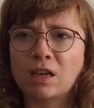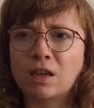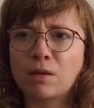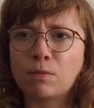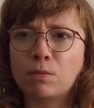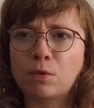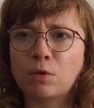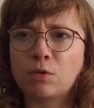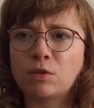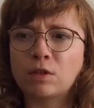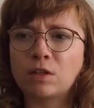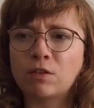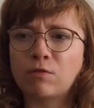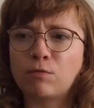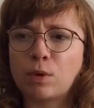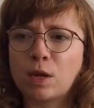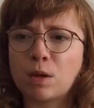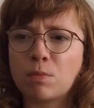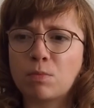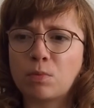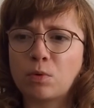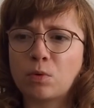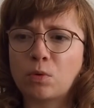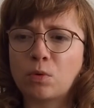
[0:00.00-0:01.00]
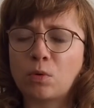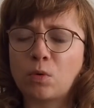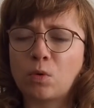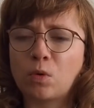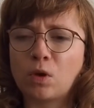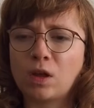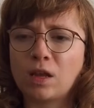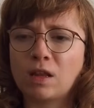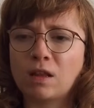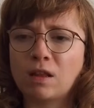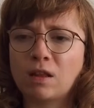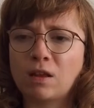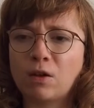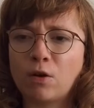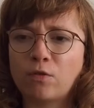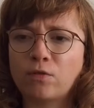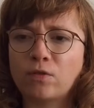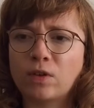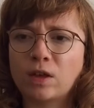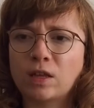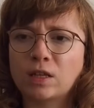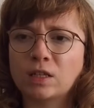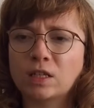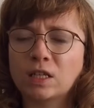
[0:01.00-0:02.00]
abusive people in the
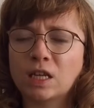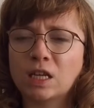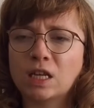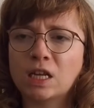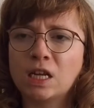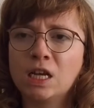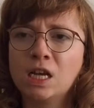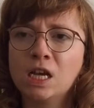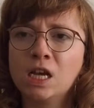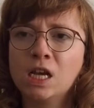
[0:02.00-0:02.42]
office, and